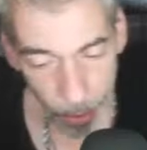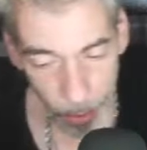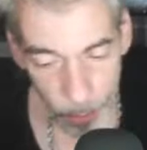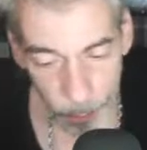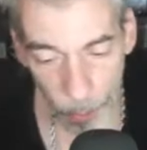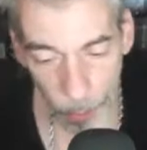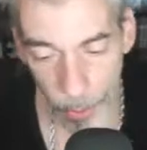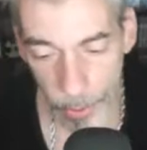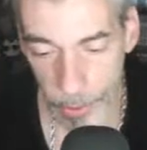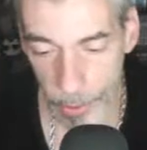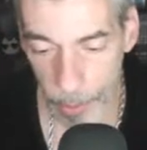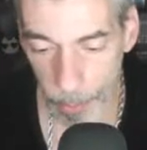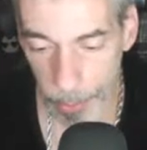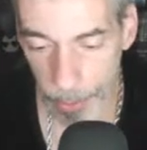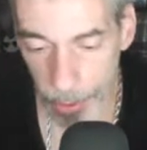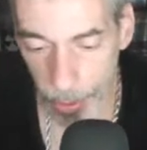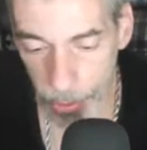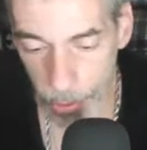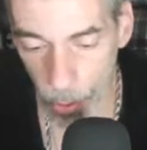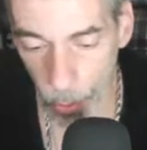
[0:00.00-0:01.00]
as far as the
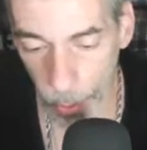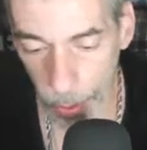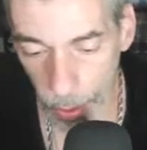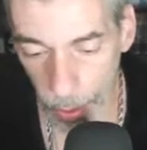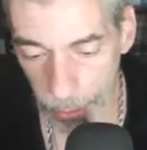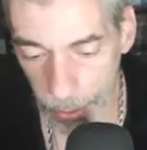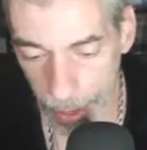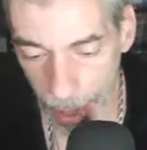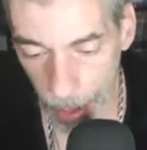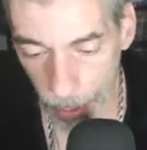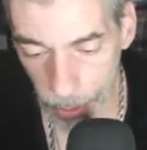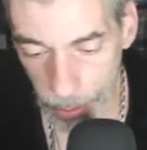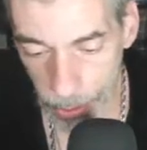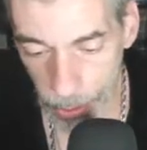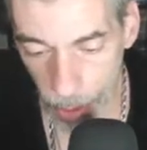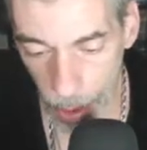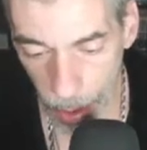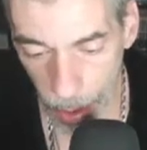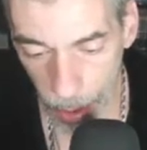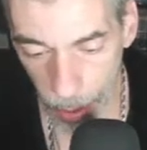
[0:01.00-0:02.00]
beads going on the
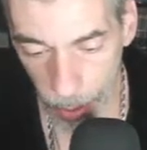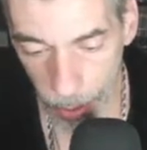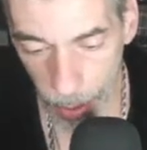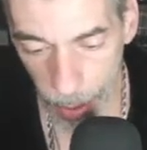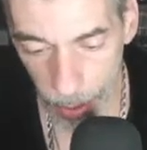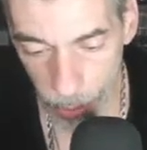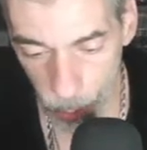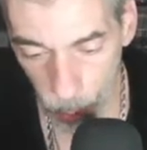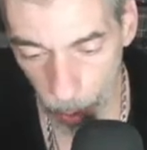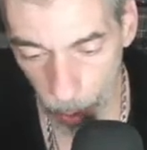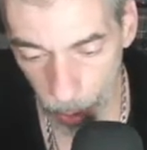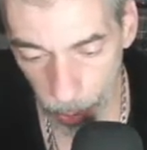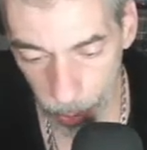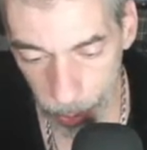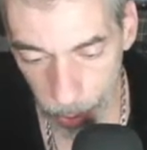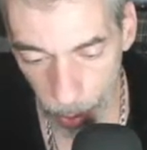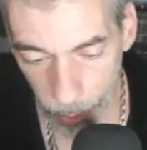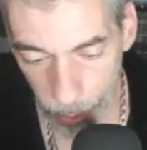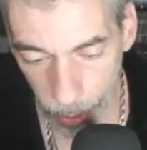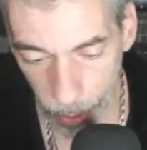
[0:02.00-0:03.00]
outside as well as
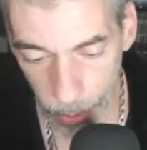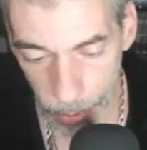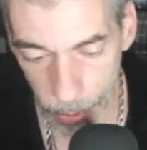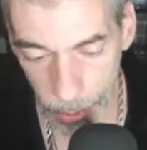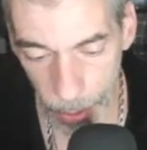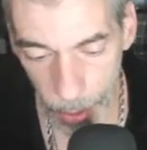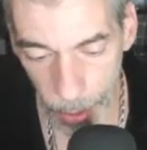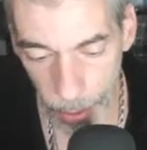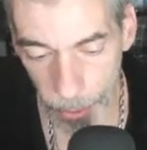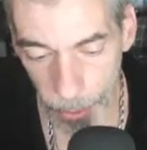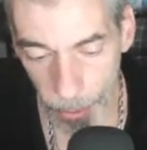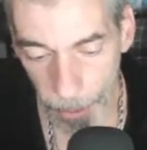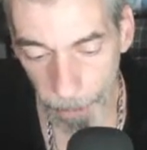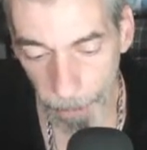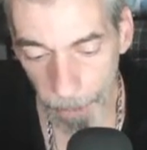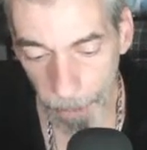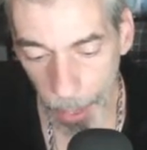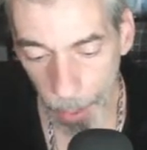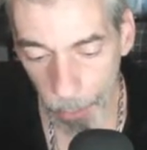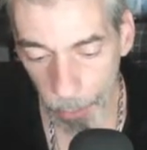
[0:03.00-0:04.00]
on the inside.
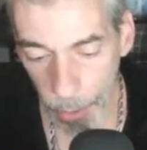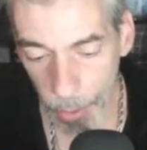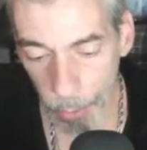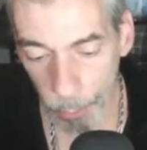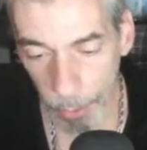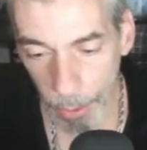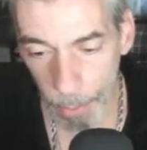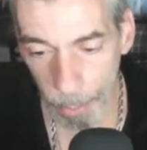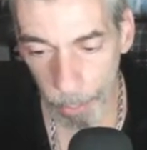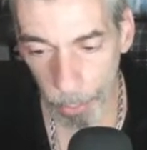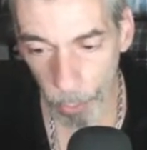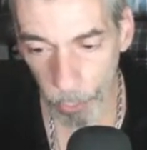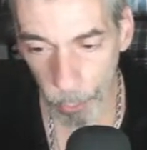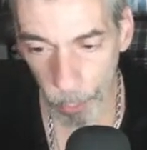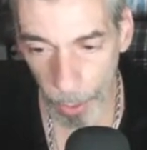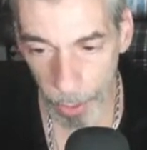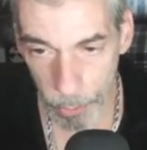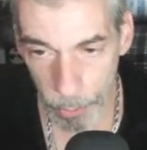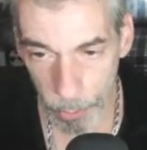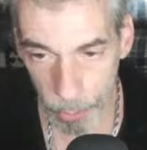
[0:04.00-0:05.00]
And we're going to read it both
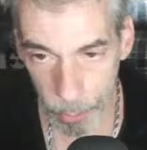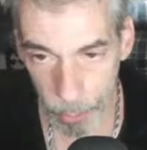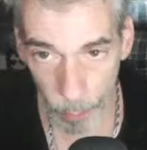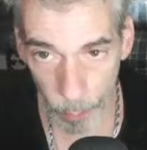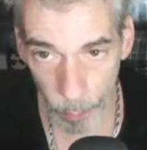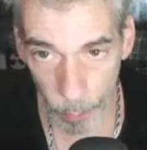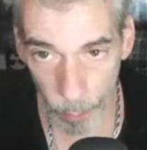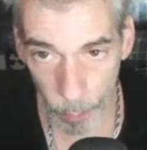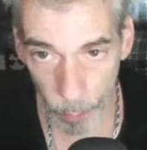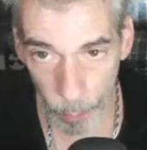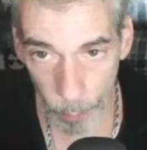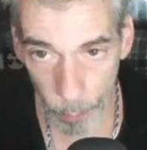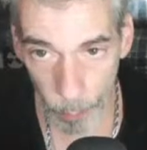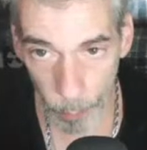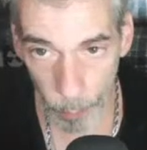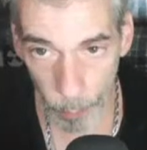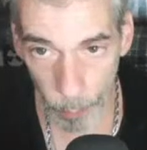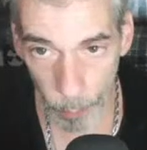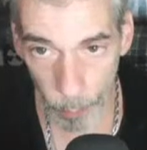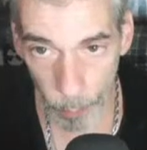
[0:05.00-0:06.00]
ways. We're going to read it
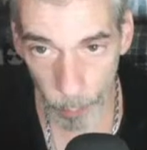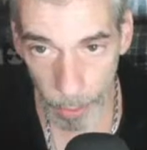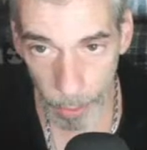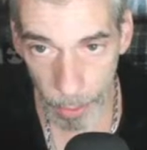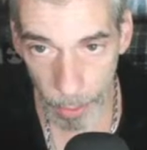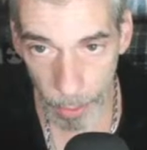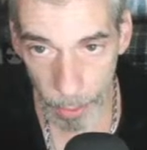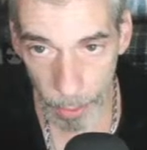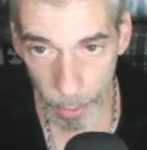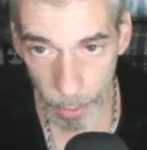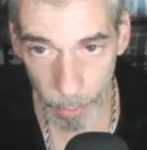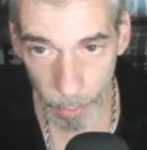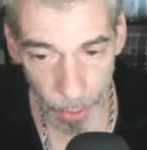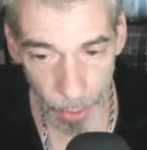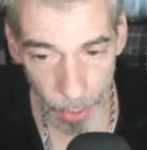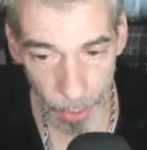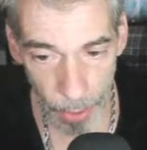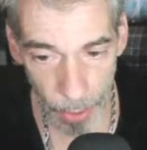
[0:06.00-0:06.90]
the zodiacal.